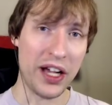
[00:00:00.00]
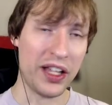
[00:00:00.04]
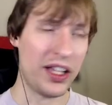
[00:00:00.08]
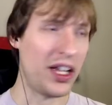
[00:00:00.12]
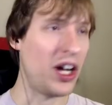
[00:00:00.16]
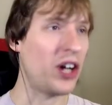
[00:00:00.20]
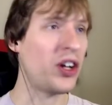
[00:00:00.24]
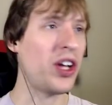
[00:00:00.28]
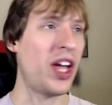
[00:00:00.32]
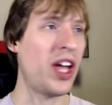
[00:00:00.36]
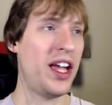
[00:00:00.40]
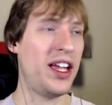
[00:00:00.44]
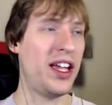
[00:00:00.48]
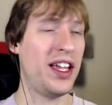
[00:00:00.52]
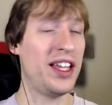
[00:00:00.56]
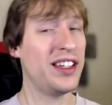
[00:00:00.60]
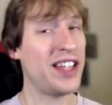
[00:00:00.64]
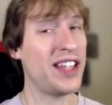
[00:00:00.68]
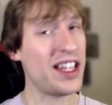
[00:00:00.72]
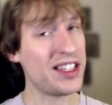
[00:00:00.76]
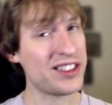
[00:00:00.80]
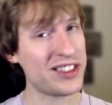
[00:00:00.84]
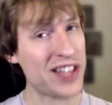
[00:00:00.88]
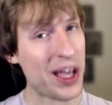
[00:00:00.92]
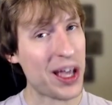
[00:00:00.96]
my, okay,
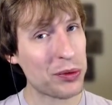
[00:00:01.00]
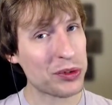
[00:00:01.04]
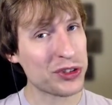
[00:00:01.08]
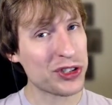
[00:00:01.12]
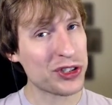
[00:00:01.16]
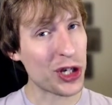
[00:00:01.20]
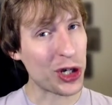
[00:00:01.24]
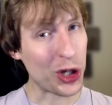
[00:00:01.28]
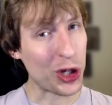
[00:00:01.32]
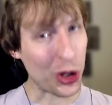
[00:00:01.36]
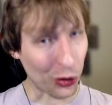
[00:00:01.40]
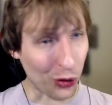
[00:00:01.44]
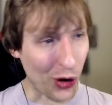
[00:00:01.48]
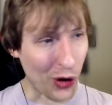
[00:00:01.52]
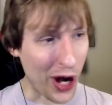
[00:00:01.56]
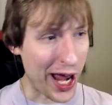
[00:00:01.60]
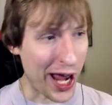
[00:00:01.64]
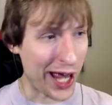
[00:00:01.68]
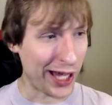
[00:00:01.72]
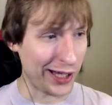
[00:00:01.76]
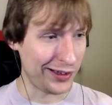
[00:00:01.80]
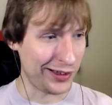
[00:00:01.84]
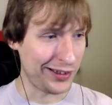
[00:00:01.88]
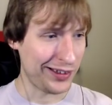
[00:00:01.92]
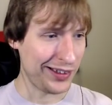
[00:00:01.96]
unless that was a
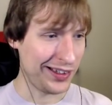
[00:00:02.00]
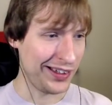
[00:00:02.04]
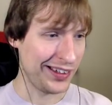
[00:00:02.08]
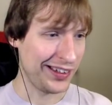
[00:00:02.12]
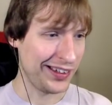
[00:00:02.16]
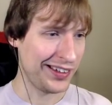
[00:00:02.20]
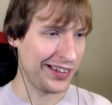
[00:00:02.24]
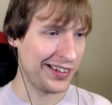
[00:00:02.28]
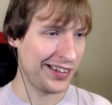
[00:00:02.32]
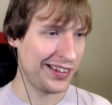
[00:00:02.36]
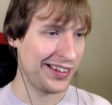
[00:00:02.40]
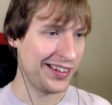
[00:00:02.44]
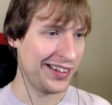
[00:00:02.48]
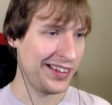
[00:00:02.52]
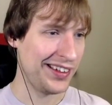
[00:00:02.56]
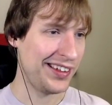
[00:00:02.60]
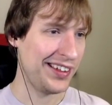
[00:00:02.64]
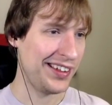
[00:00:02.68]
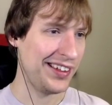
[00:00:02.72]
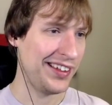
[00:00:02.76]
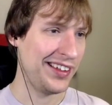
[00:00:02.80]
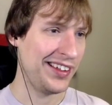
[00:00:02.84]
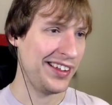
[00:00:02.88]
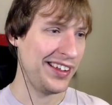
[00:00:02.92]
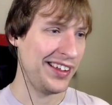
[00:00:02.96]
crit,
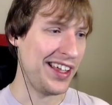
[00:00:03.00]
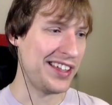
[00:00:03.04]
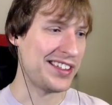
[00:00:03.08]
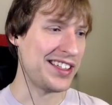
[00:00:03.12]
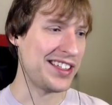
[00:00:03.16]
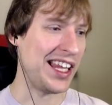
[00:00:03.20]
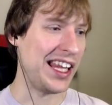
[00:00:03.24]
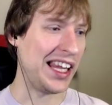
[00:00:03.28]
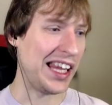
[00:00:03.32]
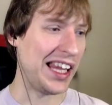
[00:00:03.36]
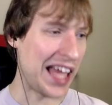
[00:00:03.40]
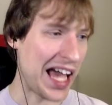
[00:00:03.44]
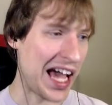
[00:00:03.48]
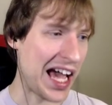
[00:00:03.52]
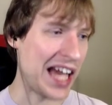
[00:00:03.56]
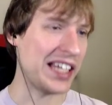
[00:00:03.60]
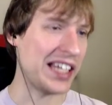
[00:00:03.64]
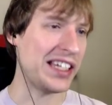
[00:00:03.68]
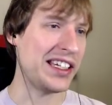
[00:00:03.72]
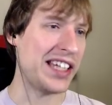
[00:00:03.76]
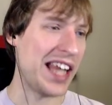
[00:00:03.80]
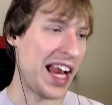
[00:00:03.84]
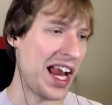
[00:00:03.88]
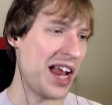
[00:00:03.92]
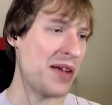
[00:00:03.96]
that's a
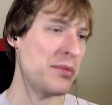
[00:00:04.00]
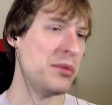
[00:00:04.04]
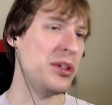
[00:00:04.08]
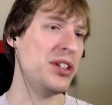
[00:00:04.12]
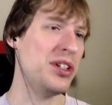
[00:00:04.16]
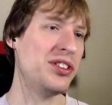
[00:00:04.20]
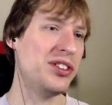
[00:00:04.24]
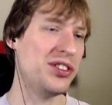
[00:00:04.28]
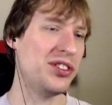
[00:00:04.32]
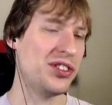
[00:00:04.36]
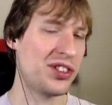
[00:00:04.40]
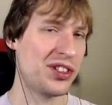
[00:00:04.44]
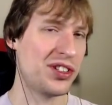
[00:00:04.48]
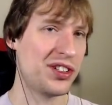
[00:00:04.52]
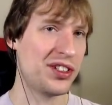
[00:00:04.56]
lot of damage.